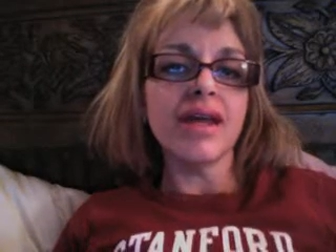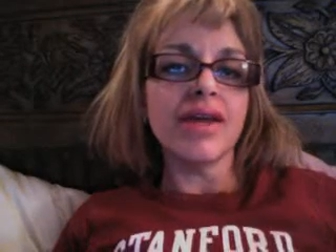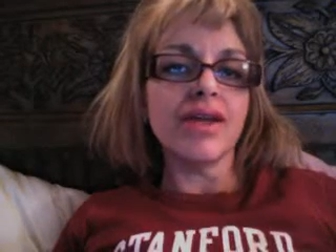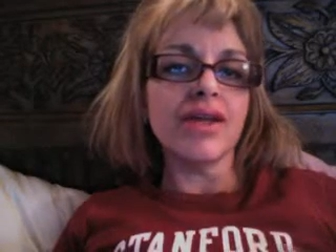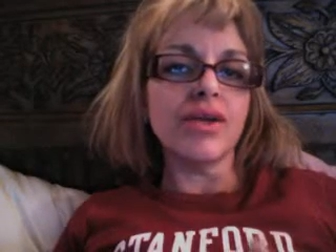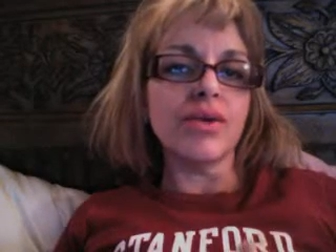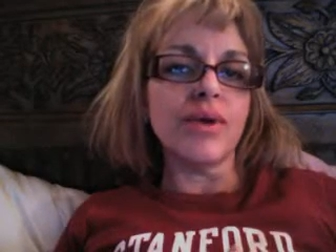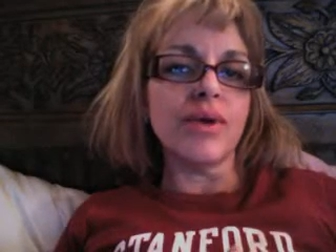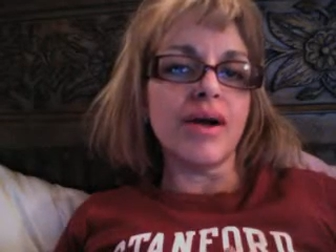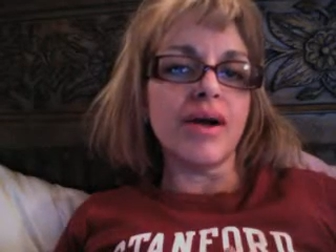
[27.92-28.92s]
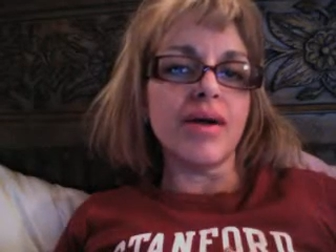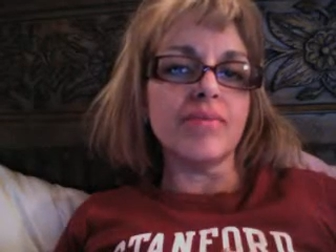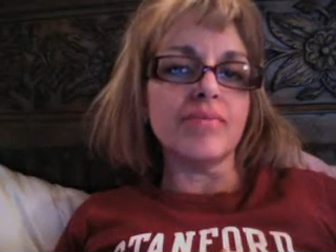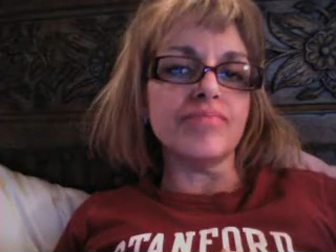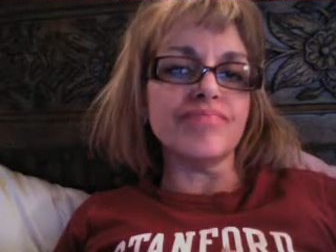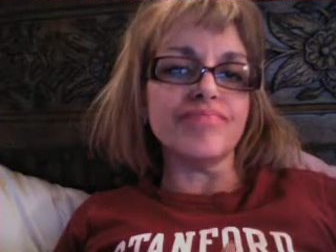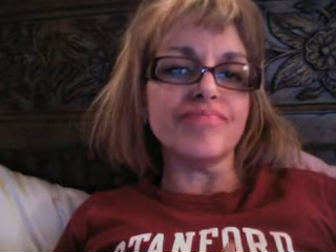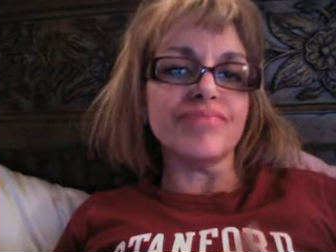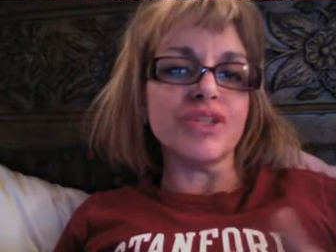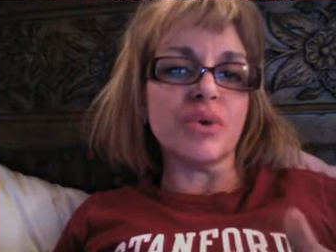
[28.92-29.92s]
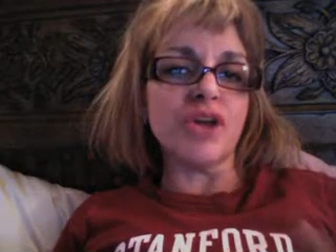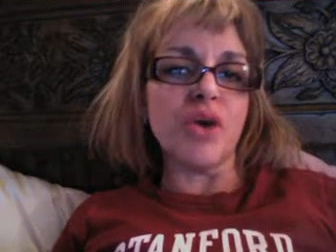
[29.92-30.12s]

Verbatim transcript: You um, don't know